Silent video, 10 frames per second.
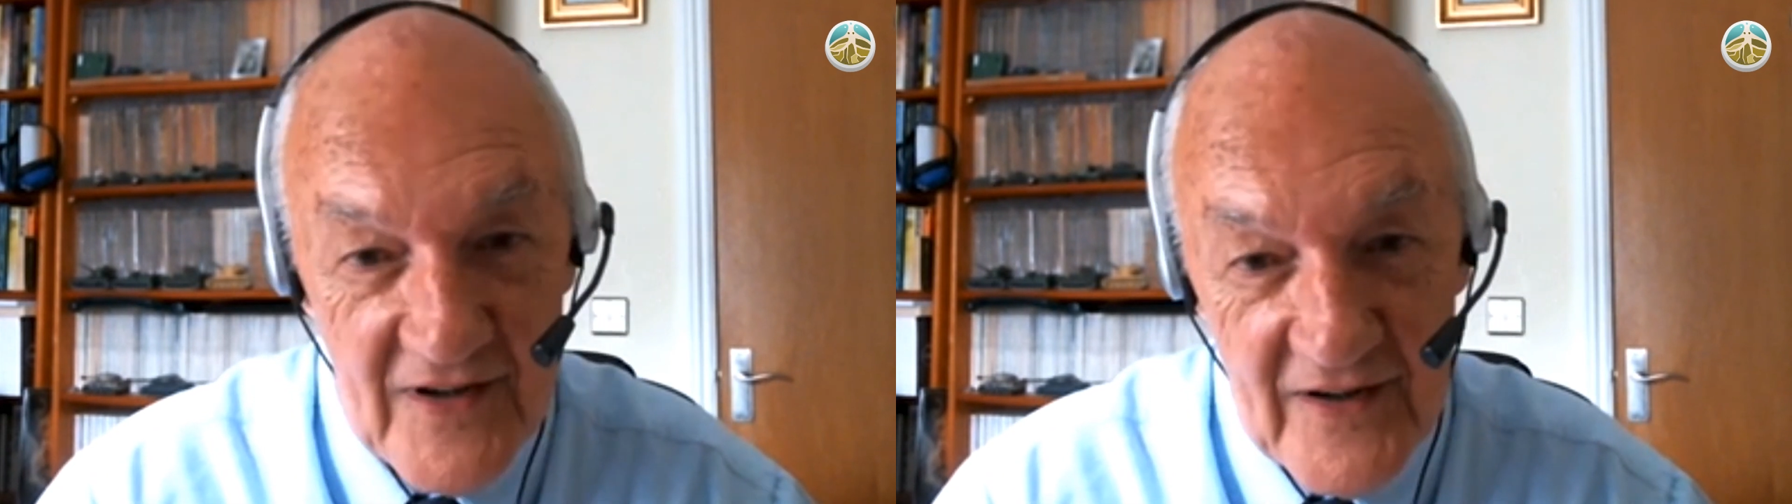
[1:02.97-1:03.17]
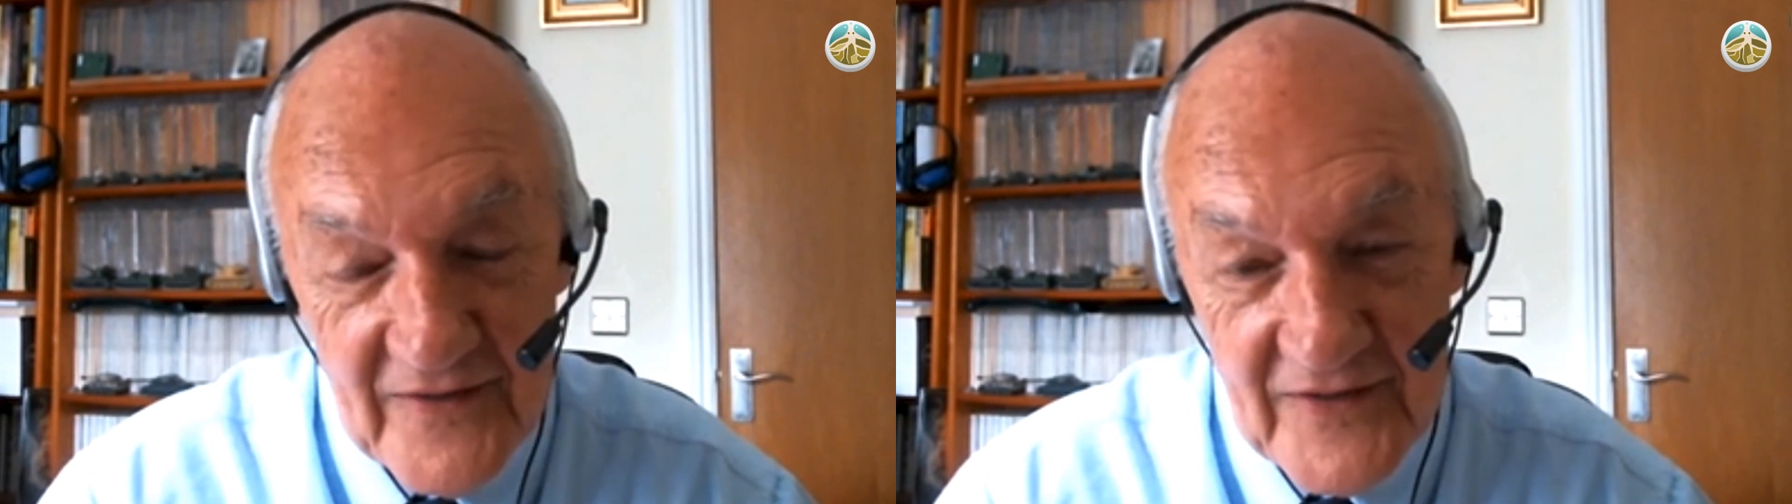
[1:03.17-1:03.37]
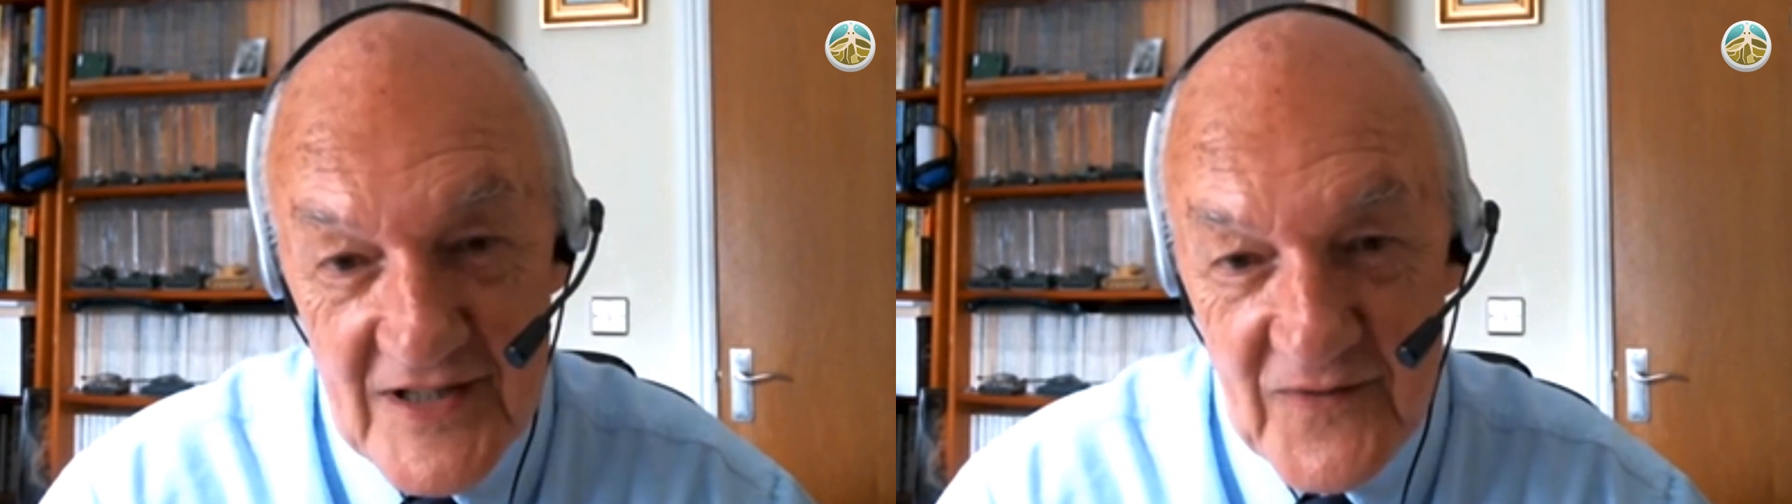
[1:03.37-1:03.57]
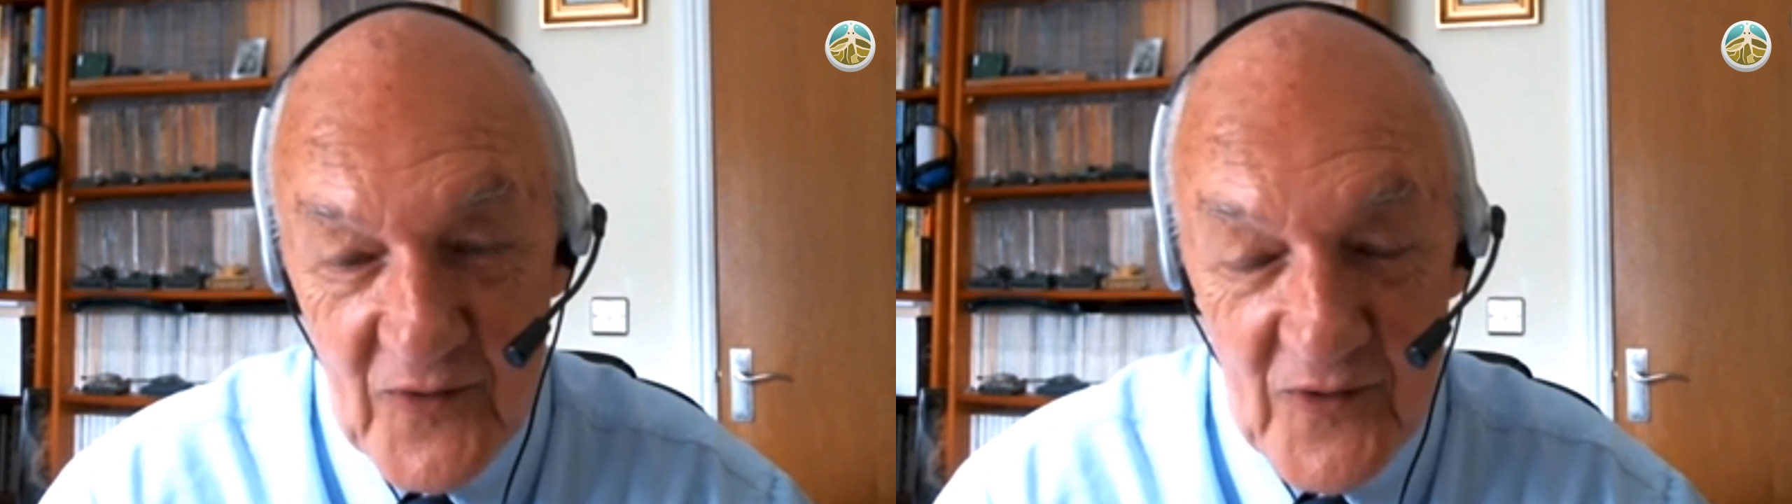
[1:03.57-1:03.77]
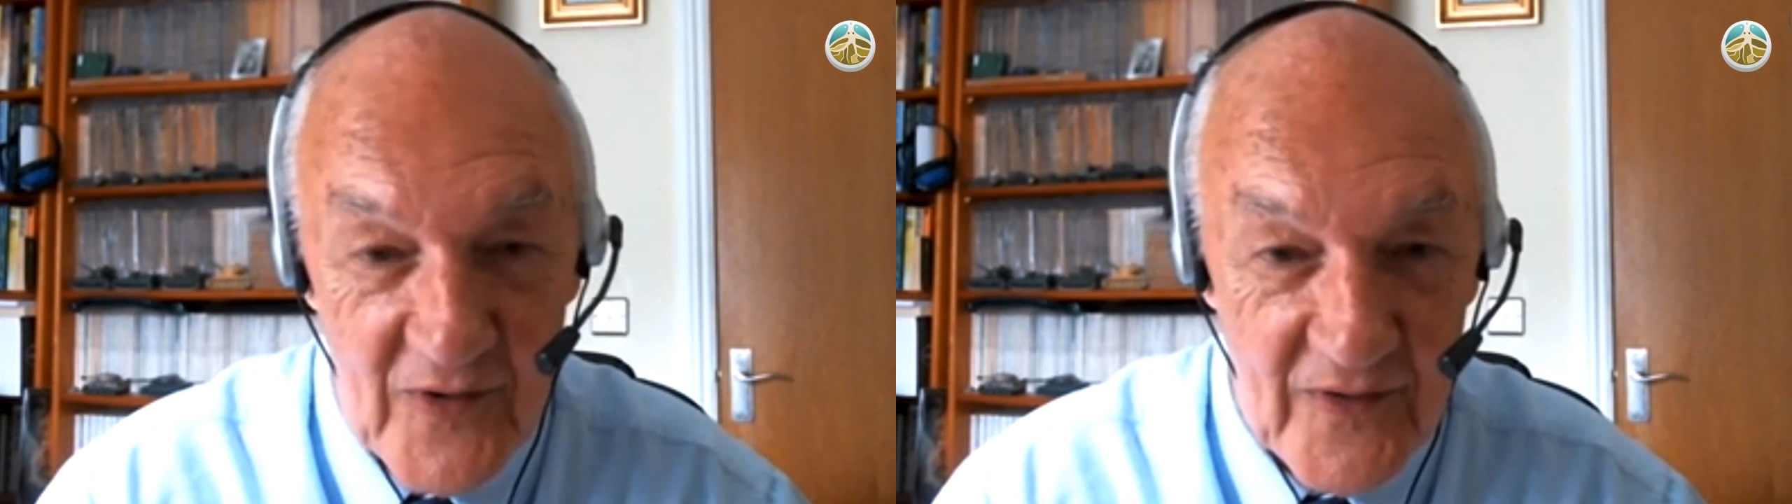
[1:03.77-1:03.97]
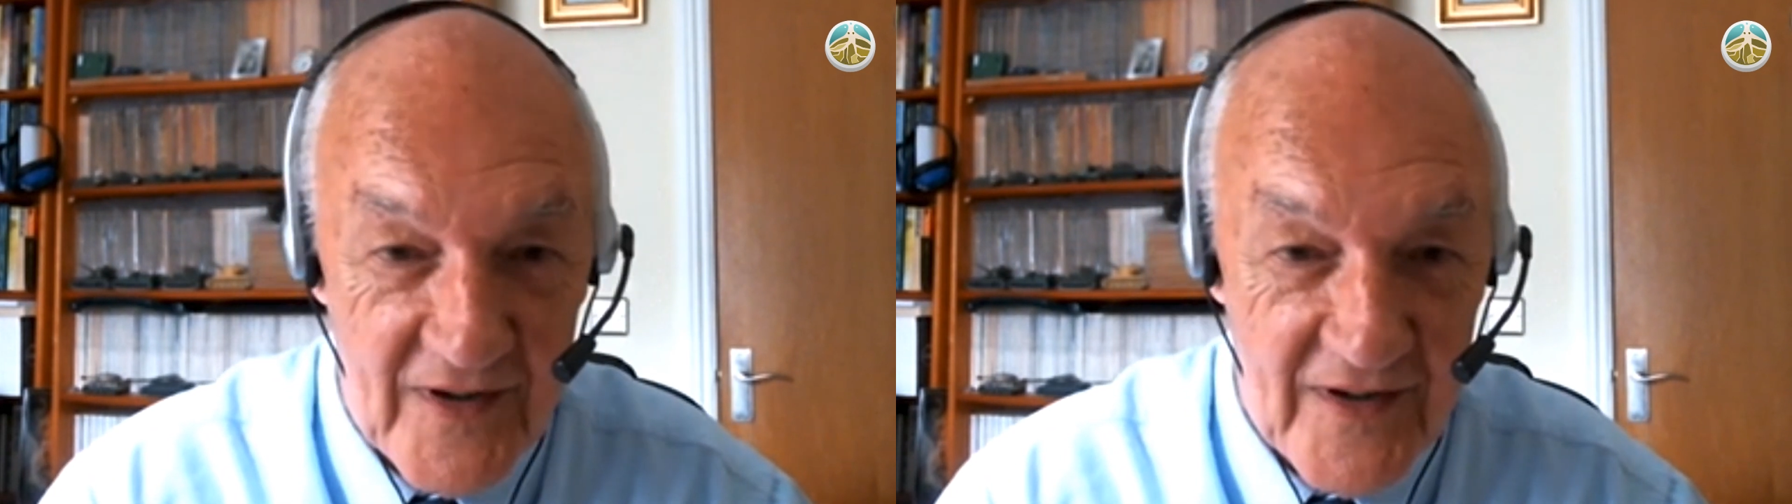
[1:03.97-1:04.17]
of these four